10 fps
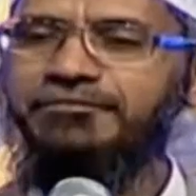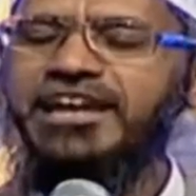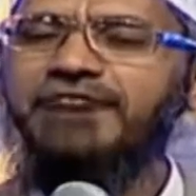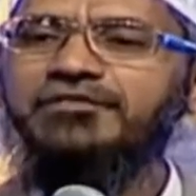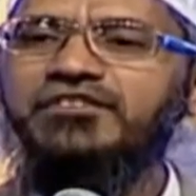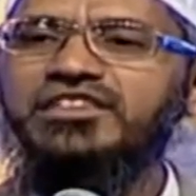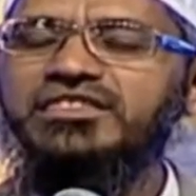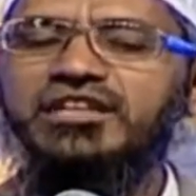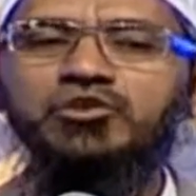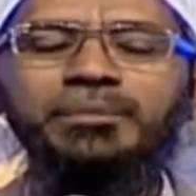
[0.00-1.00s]
we have
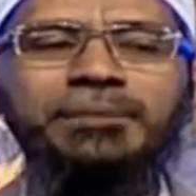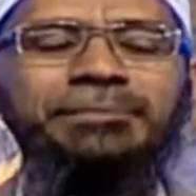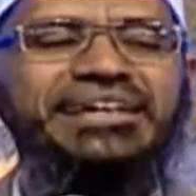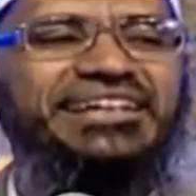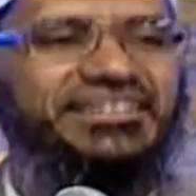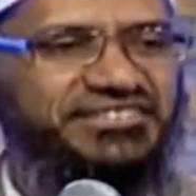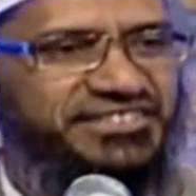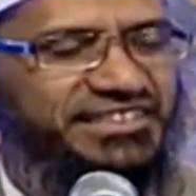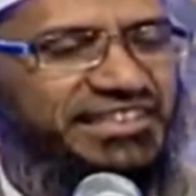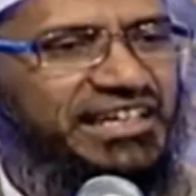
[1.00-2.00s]
given the human
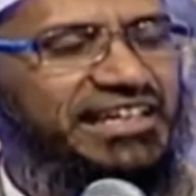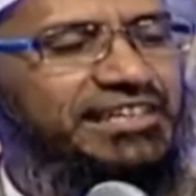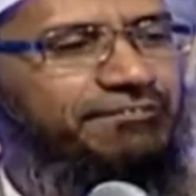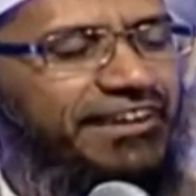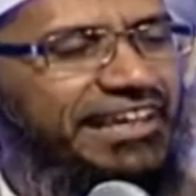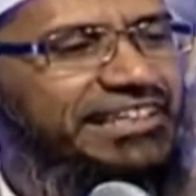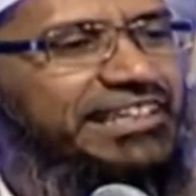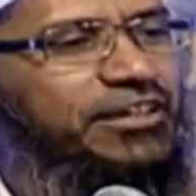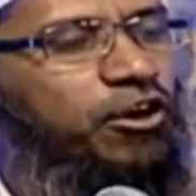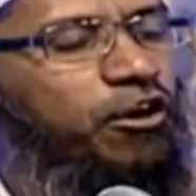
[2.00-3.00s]
beings the
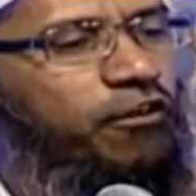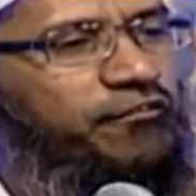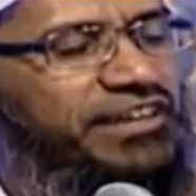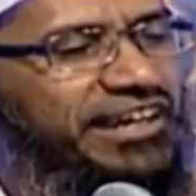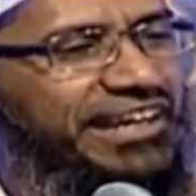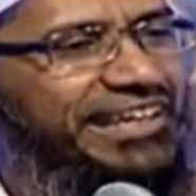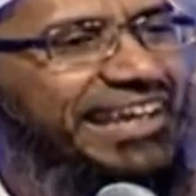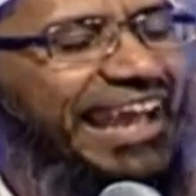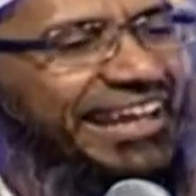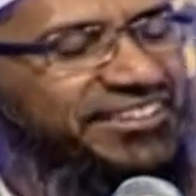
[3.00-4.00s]
faculty of
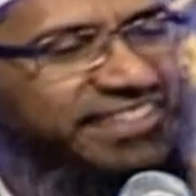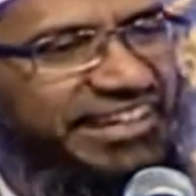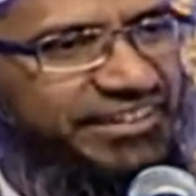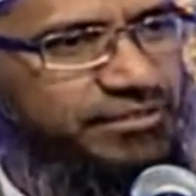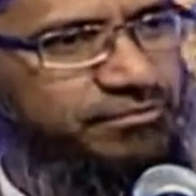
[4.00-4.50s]
hearing and sight.